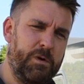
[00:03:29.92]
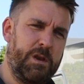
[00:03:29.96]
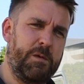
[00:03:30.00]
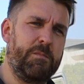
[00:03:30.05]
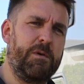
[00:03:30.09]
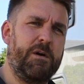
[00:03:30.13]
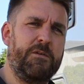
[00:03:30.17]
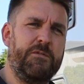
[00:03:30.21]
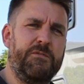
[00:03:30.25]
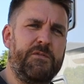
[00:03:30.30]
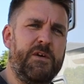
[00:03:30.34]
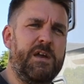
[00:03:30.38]
one of
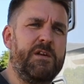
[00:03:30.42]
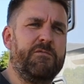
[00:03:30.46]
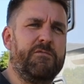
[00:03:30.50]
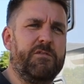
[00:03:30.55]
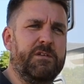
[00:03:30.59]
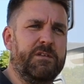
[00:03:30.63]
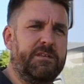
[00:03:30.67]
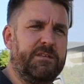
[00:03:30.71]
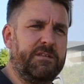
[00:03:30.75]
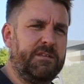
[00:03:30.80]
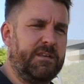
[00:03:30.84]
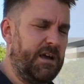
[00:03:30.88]
my
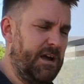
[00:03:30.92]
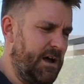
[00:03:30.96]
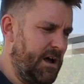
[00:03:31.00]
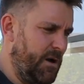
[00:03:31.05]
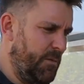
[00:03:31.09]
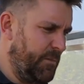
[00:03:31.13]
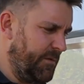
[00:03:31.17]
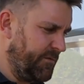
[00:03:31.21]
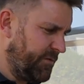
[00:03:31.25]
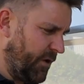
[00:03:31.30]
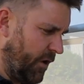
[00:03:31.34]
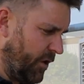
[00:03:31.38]
favourites.
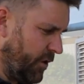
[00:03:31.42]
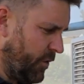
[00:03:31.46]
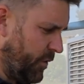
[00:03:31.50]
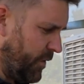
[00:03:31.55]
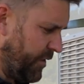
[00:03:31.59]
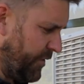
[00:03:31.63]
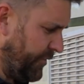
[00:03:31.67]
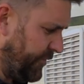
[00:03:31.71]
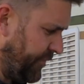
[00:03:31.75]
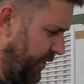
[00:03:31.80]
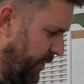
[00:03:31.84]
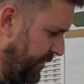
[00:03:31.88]
We've done
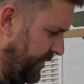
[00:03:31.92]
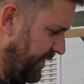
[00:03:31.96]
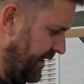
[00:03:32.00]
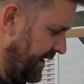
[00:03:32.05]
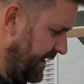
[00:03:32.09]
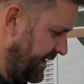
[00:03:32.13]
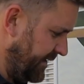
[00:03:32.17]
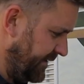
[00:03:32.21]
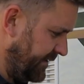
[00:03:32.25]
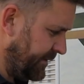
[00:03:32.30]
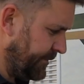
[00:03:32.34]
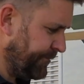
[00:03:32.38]
quite a few of
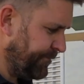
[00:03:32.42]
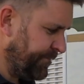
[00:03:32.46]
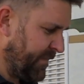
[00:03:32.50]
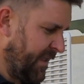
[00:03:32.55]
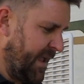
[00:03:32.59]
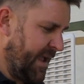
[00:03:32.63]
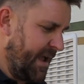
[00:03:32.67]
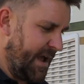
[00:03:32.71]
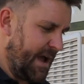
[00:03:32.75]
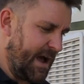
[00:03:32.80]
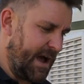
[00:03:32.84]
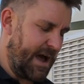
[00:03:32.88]
these
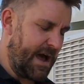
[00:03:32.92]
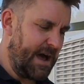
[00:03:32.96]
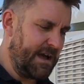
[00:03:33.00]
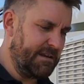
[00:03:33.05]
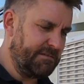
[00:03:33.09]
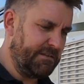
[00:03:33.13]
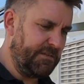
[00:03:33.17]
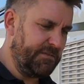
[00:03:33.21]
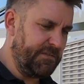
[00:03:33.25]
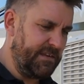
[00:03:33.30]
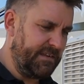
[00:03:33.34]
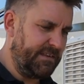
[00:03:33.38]

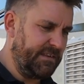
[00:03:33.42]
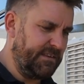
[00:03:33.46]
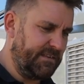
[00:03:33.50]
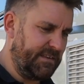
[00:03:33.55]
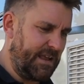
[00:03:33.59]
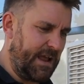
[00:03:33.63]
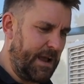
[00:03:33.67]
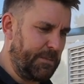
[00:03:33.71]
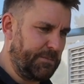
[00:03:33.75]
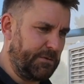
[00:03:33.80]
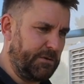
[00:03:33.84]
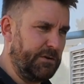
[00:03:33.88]
and this is
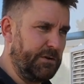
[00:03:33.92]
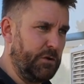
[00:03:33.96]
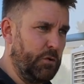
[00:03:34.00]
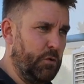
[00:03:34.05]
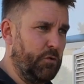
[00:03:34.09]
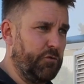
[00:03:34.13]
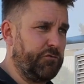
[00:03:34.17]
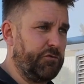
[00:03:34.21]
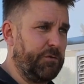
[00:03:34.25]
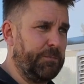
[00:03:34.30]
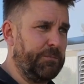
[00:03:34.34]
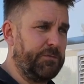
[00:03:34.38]
absolutely
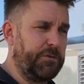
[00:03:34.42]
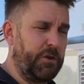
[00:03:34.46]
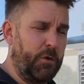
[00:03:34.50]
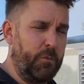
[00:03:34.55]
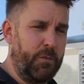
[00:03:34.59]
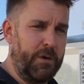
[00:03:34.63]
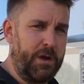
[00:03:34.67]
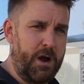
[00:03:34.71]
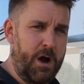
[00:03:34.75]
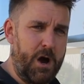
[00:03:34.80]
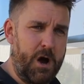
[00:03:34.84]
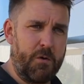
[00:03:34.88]
awesome. So
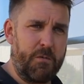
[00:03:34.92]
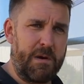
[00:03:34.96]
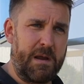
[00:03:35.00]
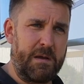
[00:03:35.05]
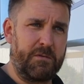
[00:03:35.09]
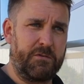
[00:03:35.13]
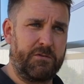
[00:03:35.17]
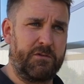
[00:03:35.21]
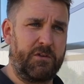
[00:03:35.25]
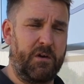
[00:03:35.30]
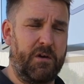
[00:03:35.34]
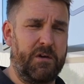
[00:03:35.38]
we are
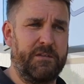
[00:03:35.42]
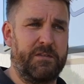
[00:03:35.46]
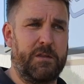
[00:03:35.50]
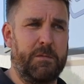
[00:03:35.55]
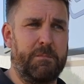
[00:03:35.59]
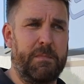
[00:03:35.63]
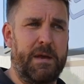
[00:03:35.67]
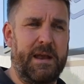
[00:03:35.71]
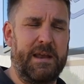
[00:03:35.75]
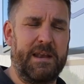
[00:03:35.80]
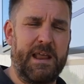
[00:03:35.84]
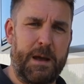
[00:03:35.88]
outside the
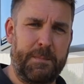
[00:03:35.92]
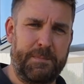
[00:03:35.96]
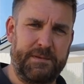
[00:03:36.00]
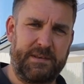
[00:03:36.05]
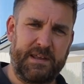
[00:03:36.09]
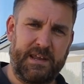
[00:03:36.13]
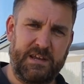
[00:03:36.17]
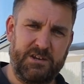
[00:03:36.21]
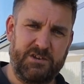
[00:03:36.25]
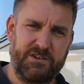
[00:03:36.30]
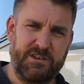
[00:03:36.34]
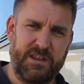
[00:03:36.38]
main
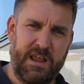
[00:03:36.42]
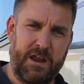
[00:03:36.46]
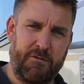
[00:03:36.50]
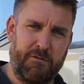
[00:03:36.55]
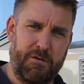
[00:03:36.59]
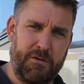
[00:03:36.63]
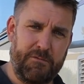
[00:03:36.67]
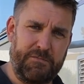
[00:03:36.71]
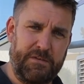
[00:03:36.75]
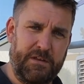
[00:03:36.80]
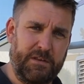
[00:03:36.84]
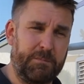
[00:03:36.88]
habitation
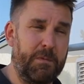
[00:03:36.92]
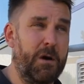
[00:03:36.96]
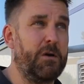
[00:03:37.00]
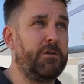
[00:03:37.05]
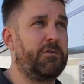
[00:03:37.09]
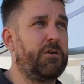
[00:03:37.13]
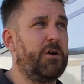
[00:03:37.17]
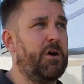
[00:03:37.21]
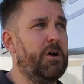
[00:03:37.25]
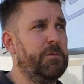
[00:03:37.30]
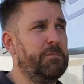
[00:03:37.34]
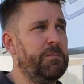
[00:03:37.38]
area of this
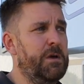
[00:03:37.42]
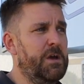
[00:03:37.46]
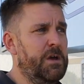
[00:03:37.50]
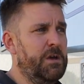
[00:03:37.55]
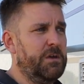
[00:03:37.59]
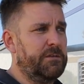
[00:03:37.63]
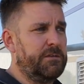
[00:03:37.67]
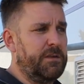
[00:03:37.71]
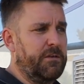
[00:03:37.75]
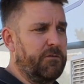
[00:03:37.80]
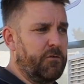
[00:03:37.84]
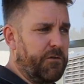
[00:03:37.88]
motorhome.
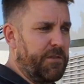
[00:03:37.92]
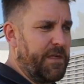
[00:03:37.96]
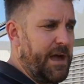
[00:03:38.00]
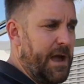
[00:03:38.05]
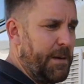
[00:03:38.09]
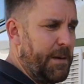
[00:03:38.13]
So you've got the